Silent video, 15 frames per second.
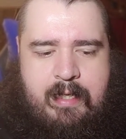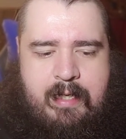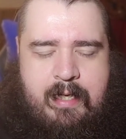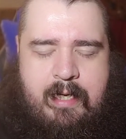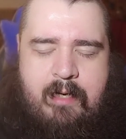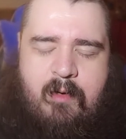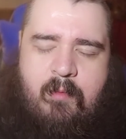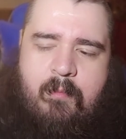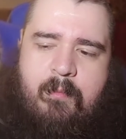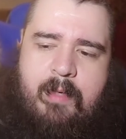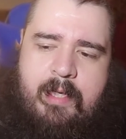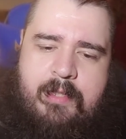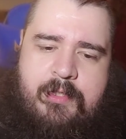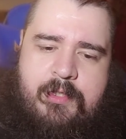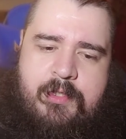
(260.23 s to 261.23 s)
how
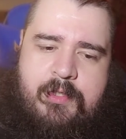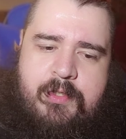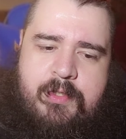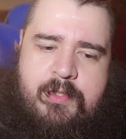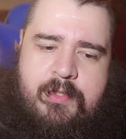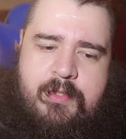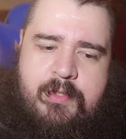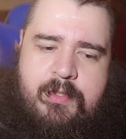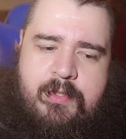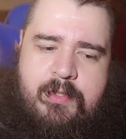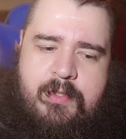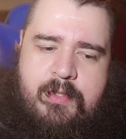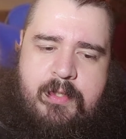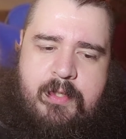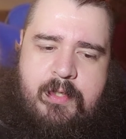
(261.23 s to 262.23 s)
much
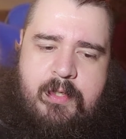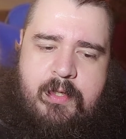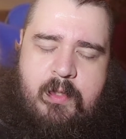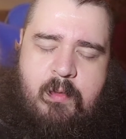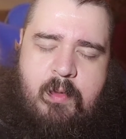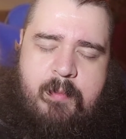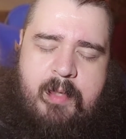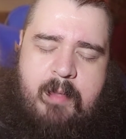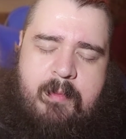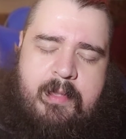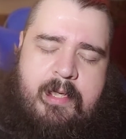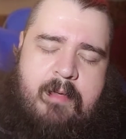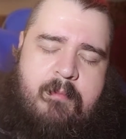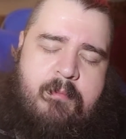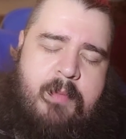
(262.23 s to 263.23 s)
the
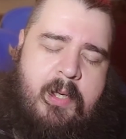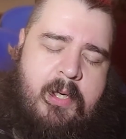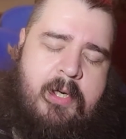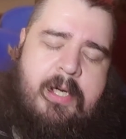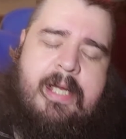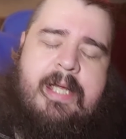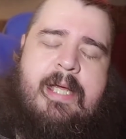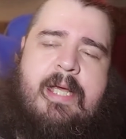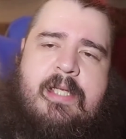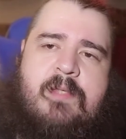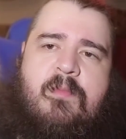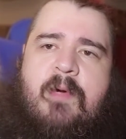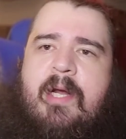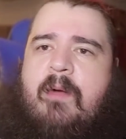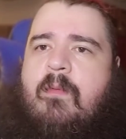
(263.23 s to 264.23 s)
Republican Party
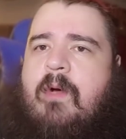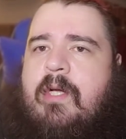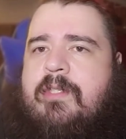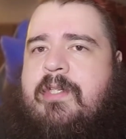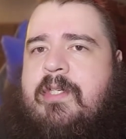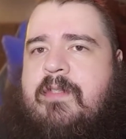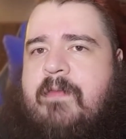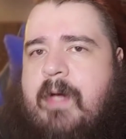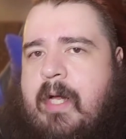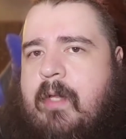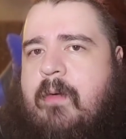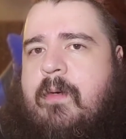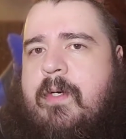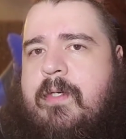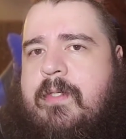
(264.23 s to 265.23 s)
has brainwashed its
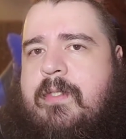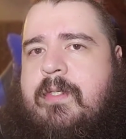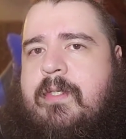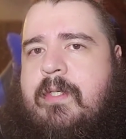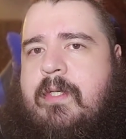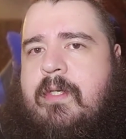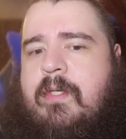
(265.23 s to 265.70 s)
followers,